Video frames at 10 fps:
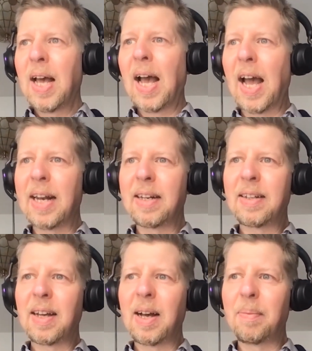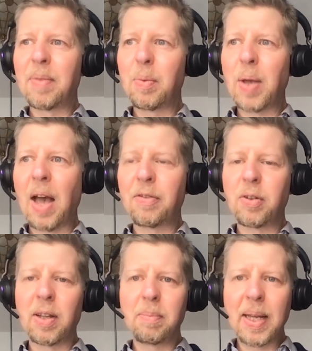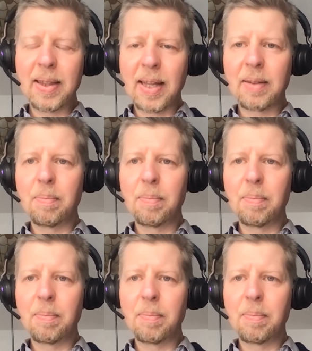And we have to admit that